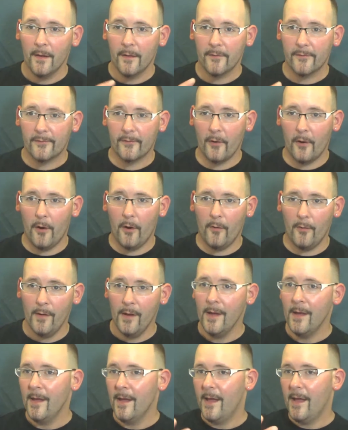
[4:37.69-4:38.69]
So
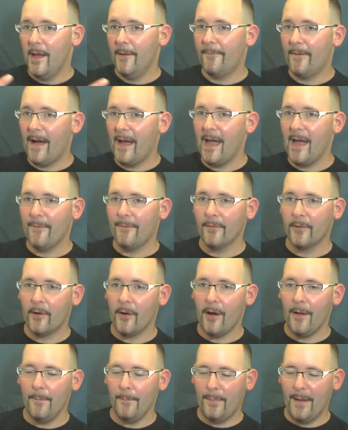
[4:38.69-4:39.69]
if I haven't
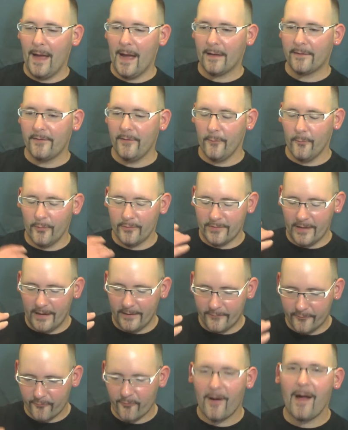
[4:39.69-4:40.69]
gotten back to you, which I
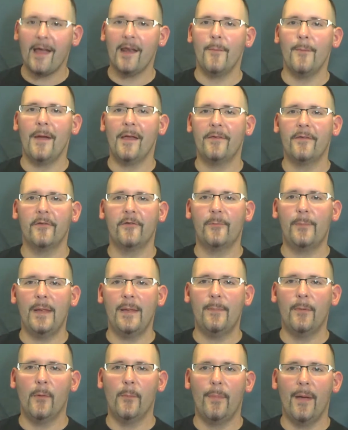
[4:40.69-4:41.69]
try to message
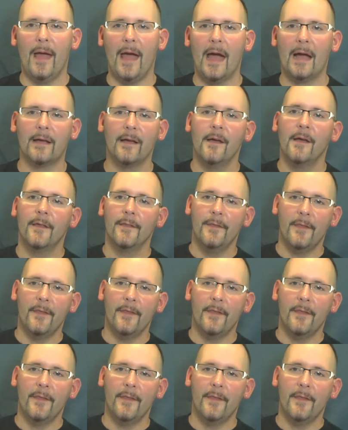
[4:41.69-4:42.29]
people back,